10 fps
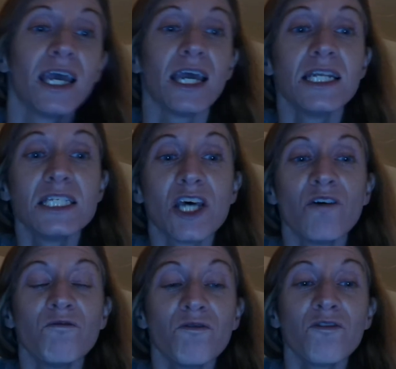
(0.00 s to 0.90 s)
and
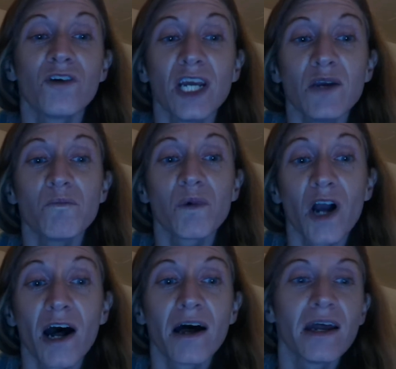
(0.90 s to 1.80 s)
some free
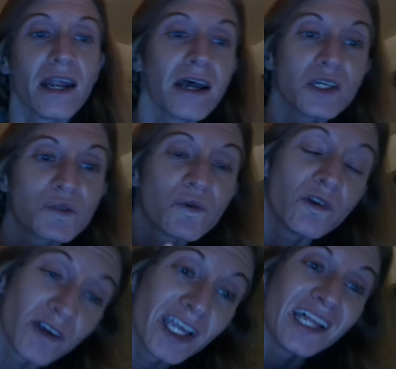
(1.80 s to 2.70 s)
products would
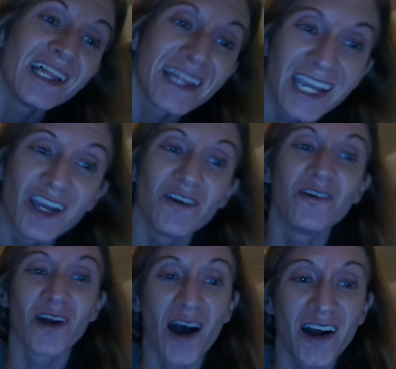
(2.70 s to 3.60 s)
really
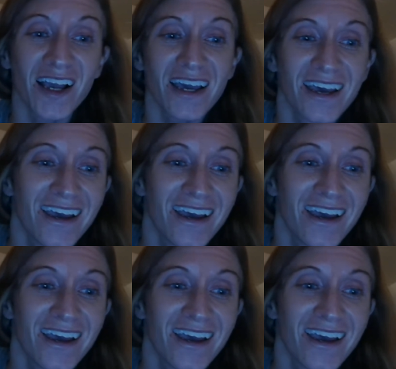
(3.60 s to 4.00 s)
rock.